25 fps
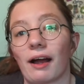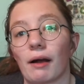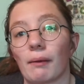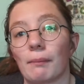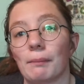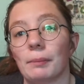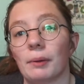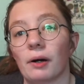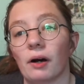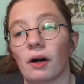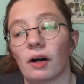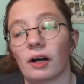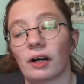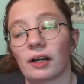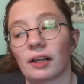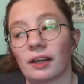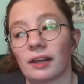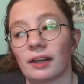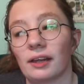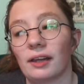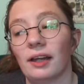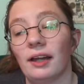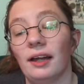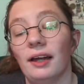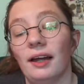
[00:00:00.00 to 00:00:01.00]
of books
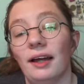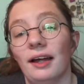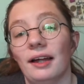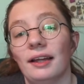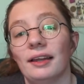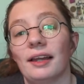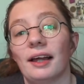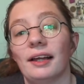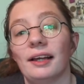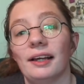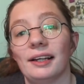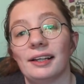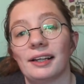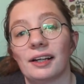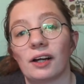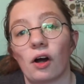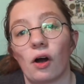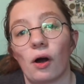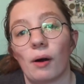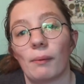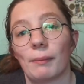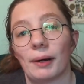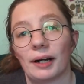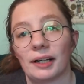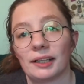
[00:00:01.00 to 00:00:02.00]
that need to go
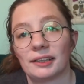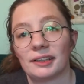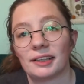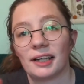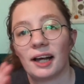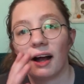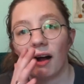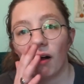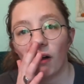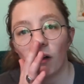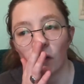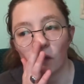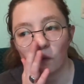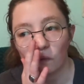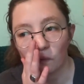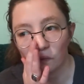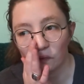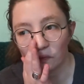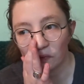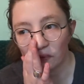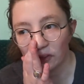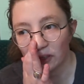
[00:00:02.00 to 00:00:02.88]
on my shelves.